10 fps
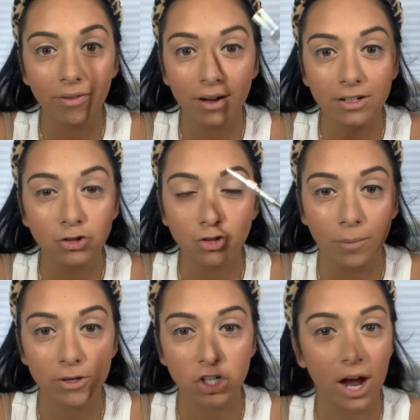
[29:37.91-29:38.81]
so
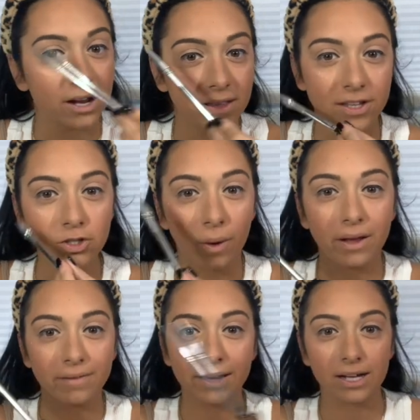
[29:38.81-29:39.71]
much higher than this one.
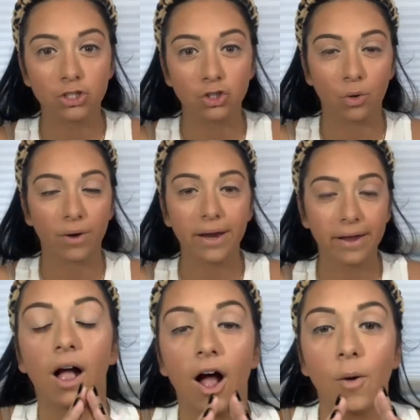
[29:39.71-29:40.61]
Like, I just don't get
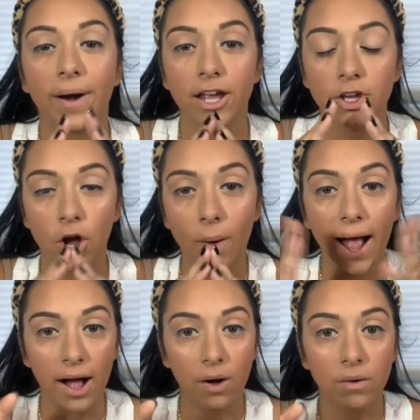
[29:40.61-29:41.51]
it. When I go
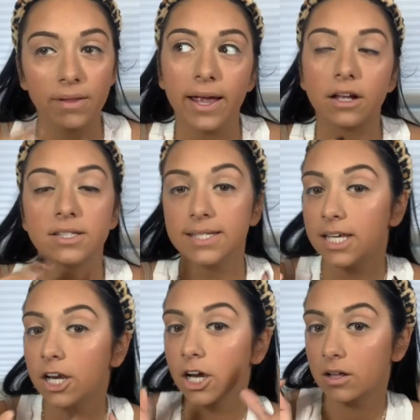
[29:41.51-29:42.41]
out, like, to
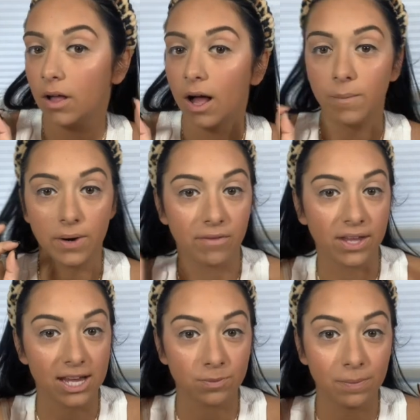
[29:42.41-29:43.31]
dinner, club, whatever the
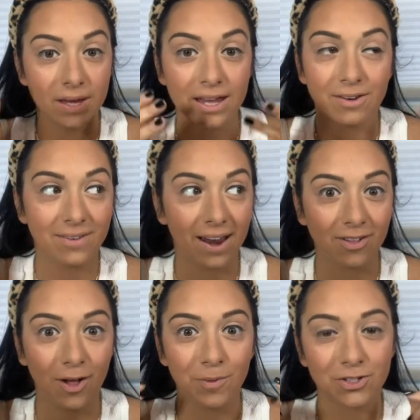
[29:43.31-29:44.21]
case may be, not a
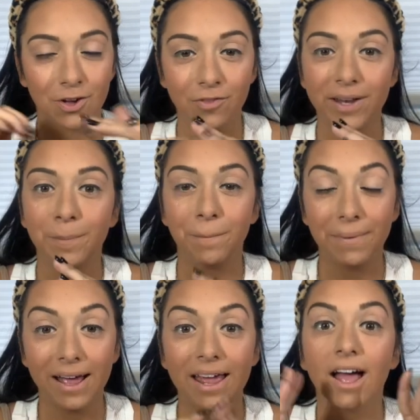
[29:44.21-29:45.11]
club because COVID,
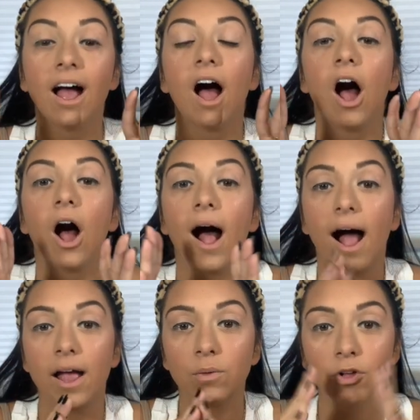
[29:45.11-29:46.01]
but
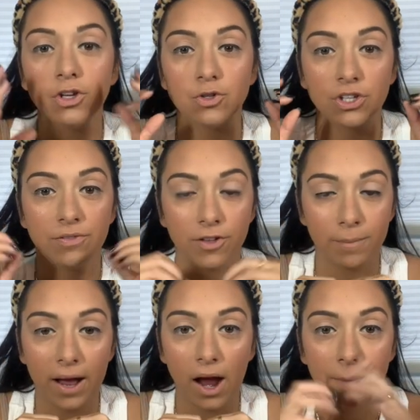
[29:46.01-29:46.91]
I will usually fill in
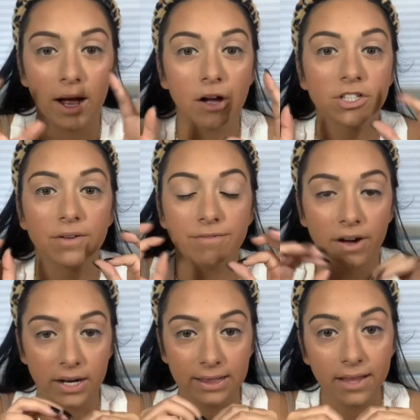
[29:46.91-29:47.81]
my eyebrows
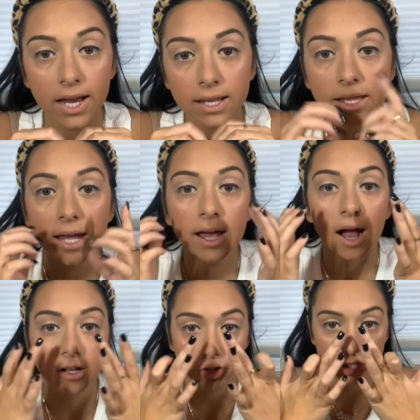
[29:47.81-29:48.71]
very lightly.
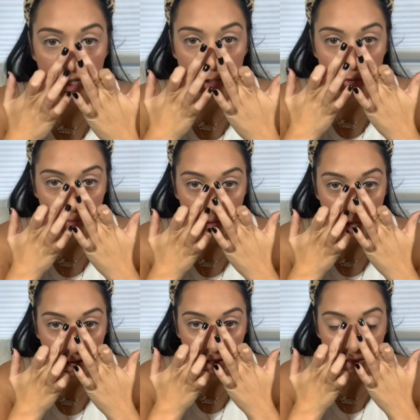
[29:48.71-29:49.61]
I'll just, like, do,
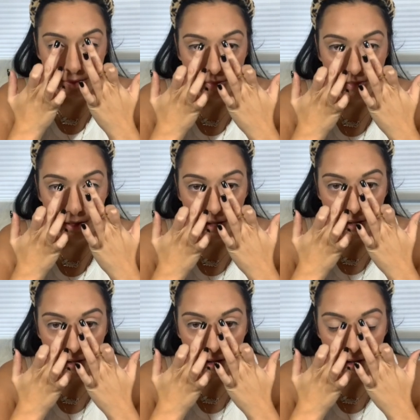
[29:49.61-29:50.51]
like,
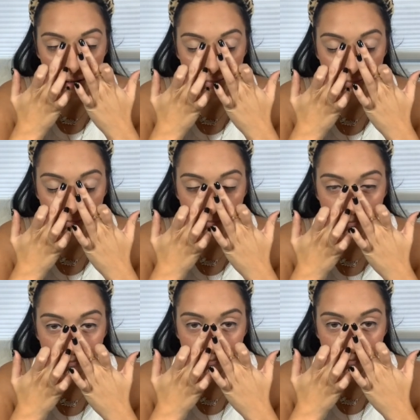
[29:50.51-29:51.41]
the
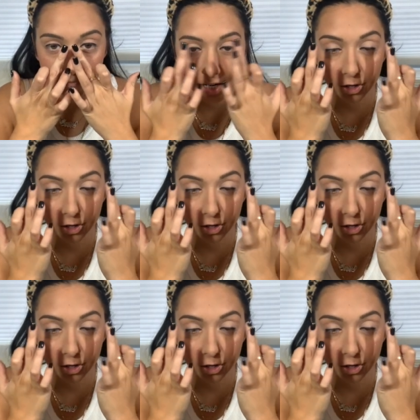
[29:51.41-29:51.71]
inner